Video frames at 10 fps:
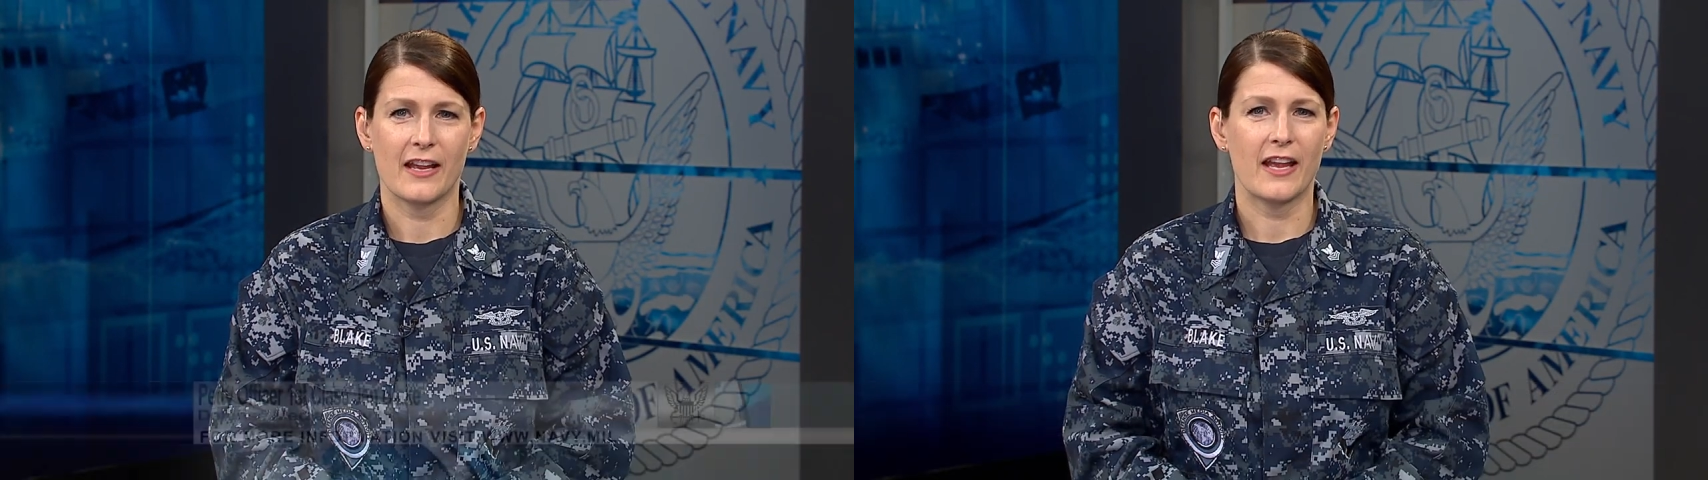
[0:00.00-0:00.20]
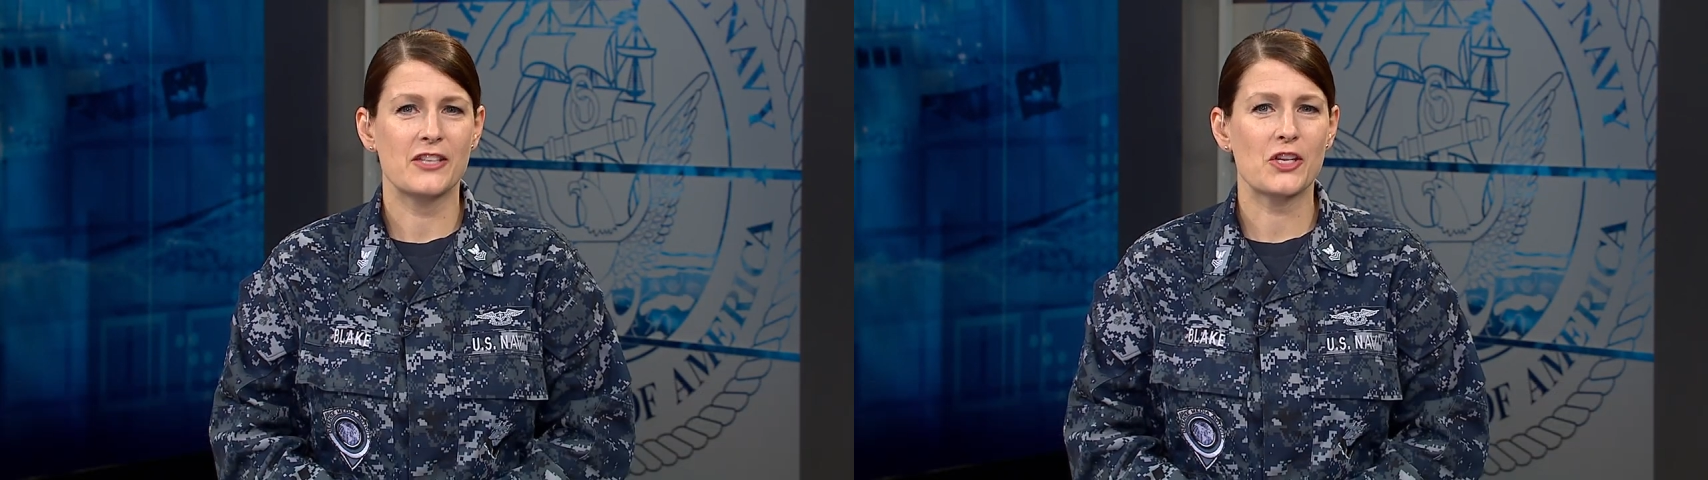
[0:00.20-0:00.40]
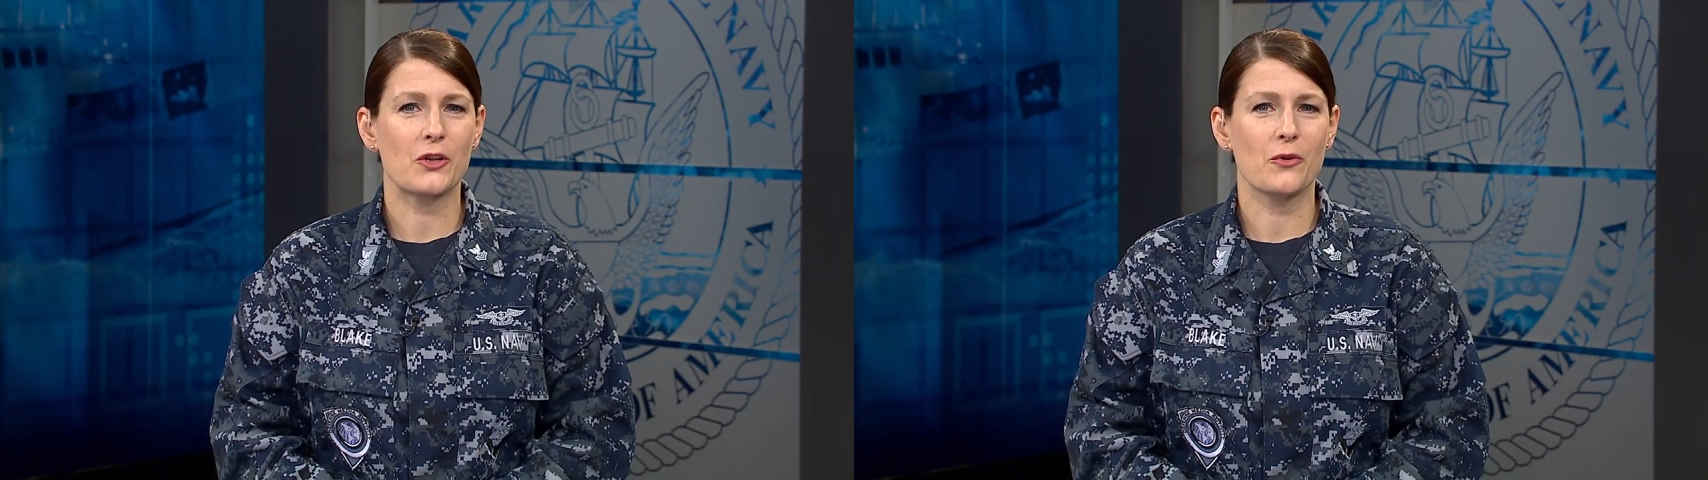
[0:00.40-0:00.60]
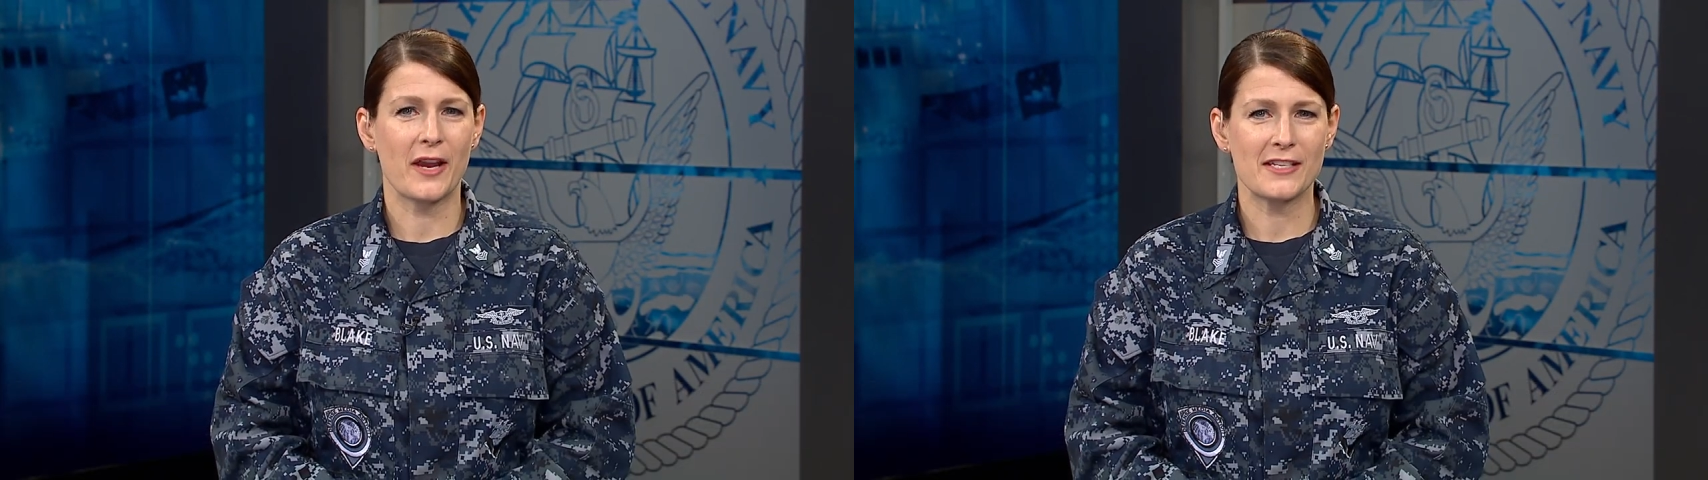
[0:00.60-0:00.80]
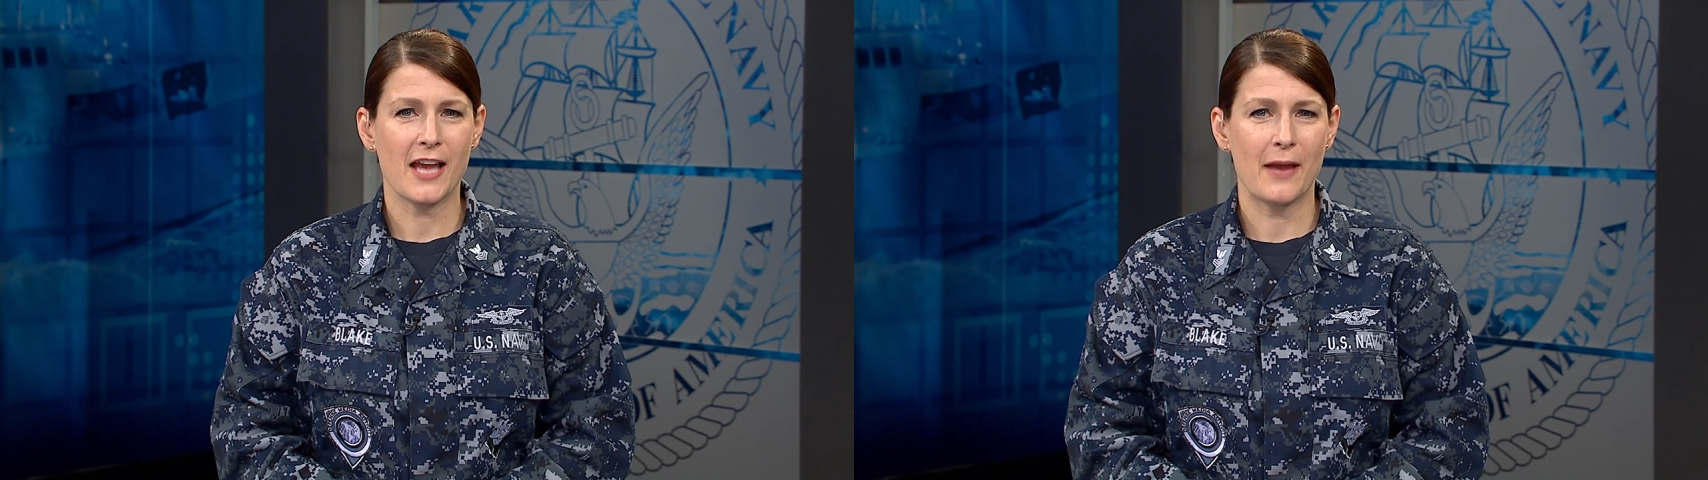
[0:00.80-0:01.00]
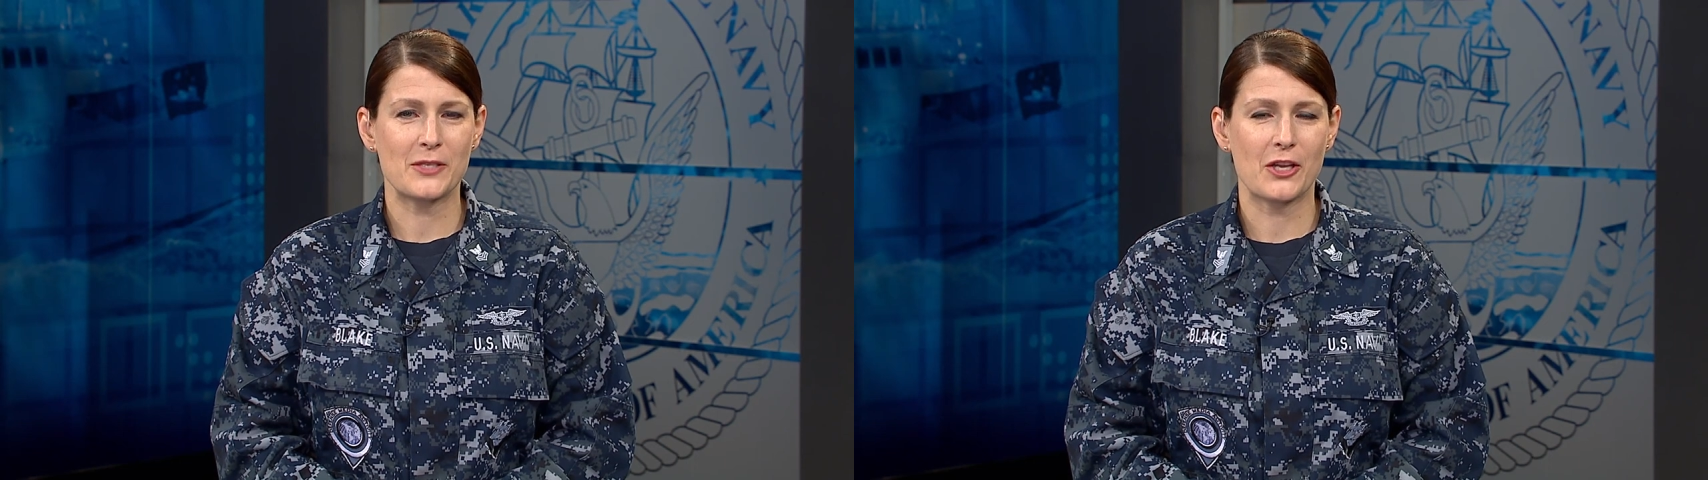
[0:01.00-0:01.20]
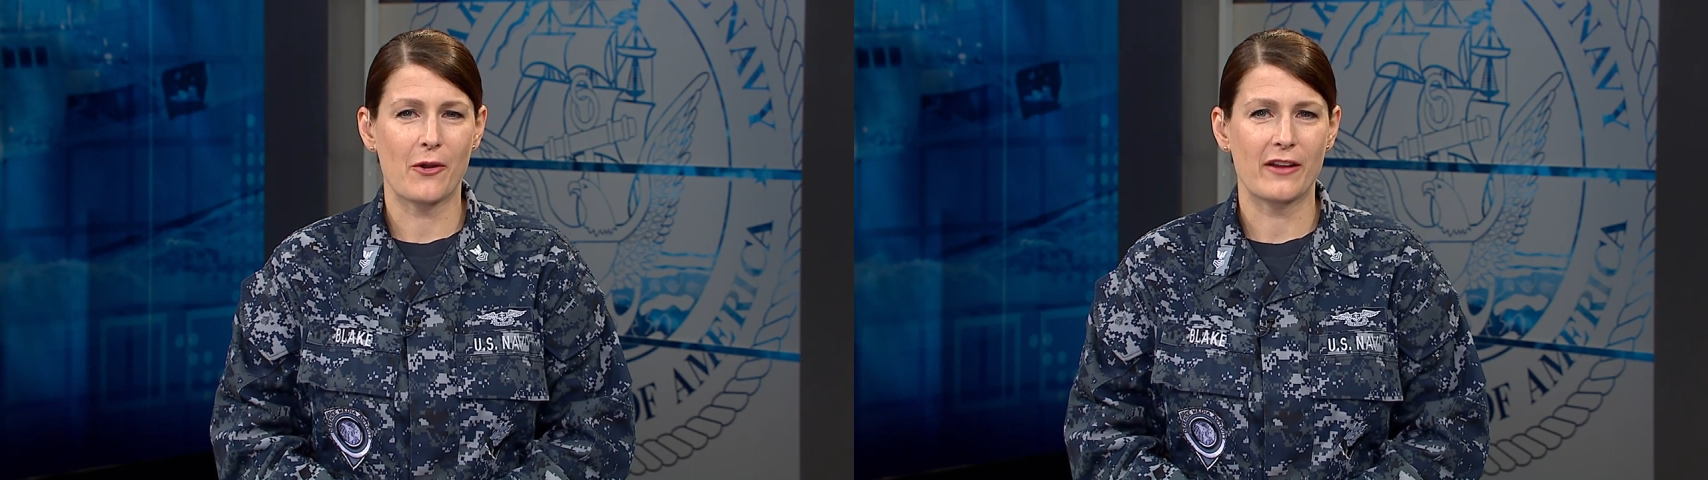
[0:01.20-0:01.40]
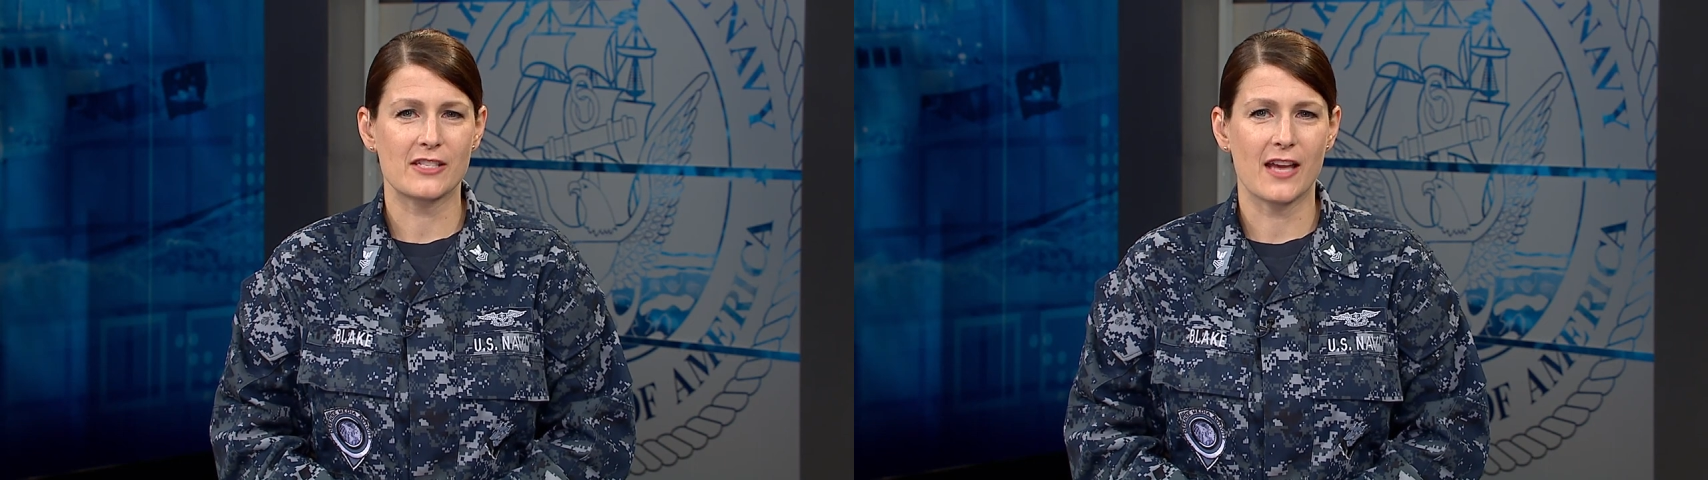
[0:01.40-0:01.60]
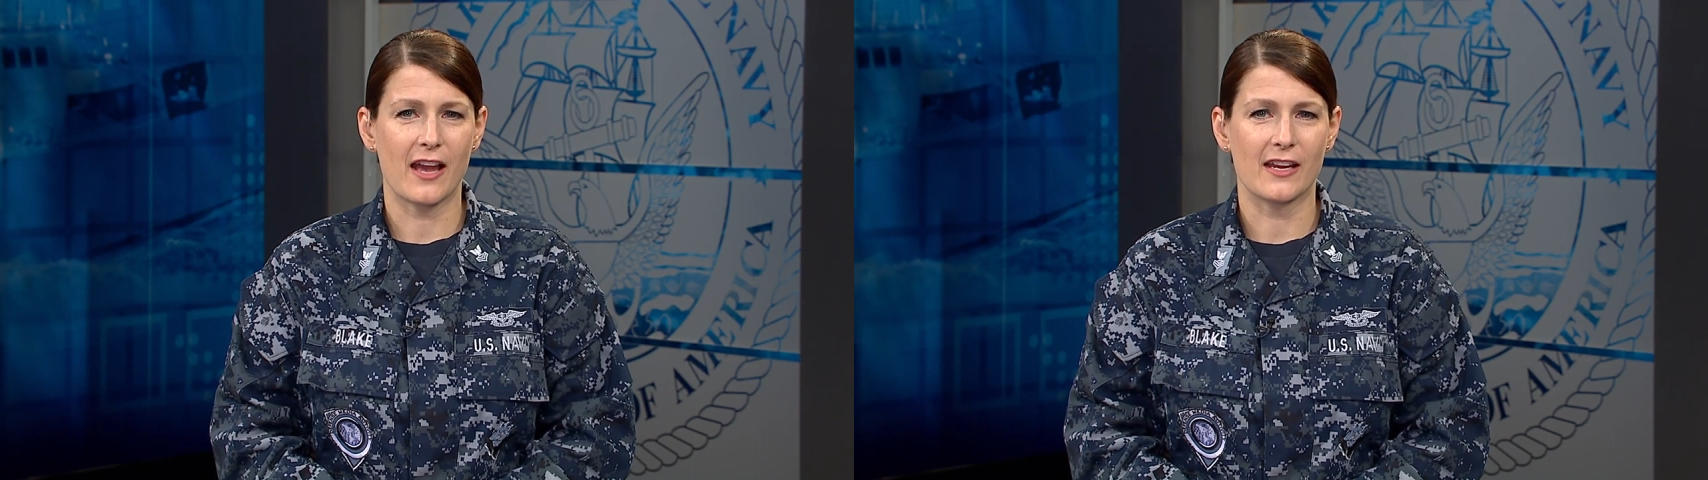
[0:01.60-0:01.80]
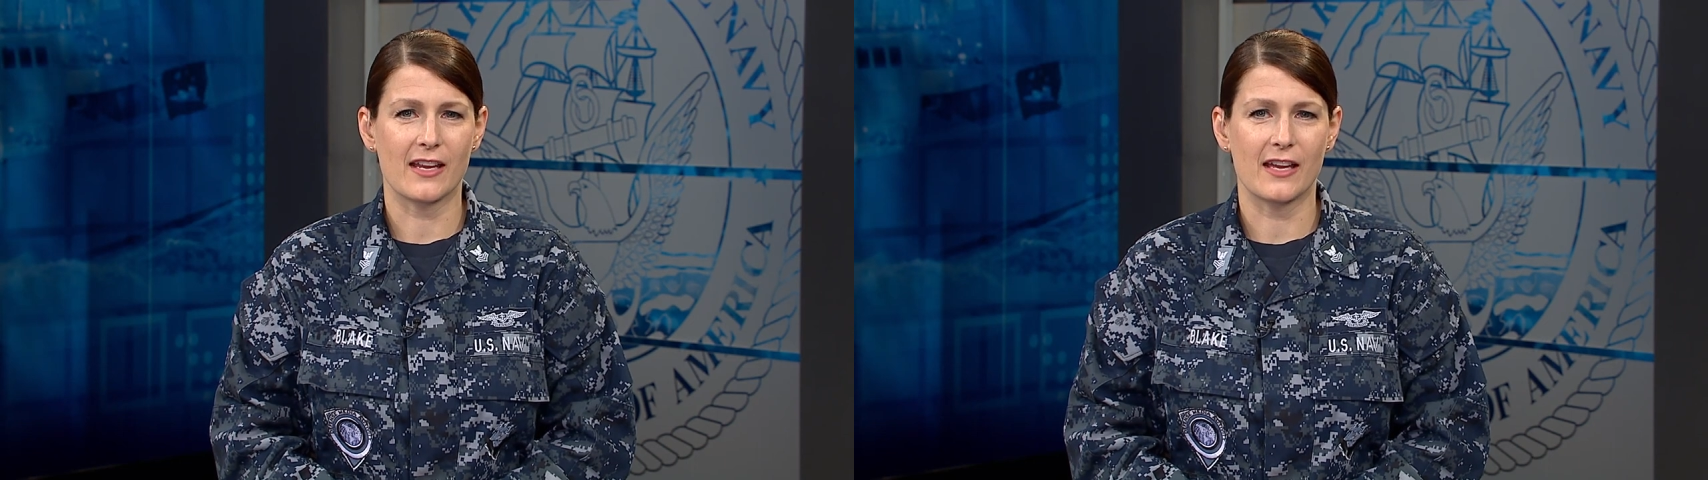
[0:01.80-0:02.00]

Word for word: It's a great time to go outside and